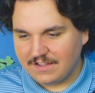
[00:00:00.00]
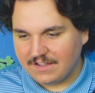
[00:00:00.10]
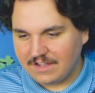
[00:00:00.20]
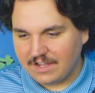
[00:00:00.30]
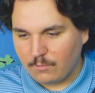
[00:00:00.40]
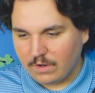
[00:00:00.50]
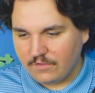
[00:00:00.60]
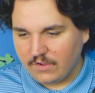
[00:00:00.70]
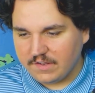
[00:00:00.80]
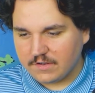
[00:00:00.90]
What are your
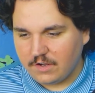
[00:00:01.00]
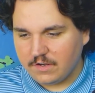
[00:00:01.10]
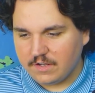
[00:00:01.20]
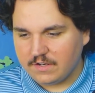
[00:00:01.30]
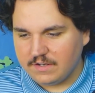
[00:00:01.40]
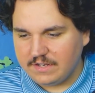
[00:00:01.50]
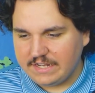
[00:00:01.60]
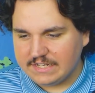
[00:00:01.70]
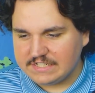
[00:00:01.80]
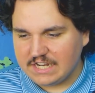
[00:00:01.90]
thoughts on
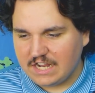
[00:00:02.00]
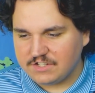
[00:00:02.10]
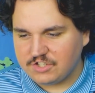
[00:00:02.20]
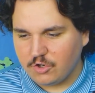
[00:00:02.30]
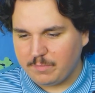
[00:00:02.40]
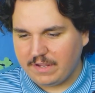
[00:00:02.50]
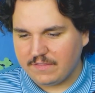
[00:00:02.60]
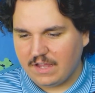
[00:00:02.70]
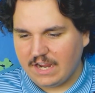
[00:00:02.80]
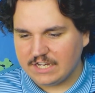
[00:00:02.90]
Niza 2 being
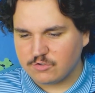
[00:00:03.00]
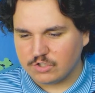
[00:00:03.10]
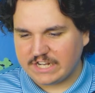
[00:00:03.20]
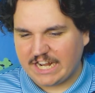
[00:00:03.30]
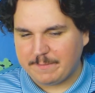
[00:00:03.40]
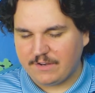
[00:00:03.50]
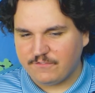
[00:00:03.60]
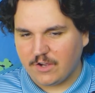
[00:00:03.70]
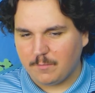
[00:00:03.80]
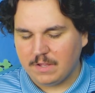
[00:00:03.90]
the highest grossing animated film?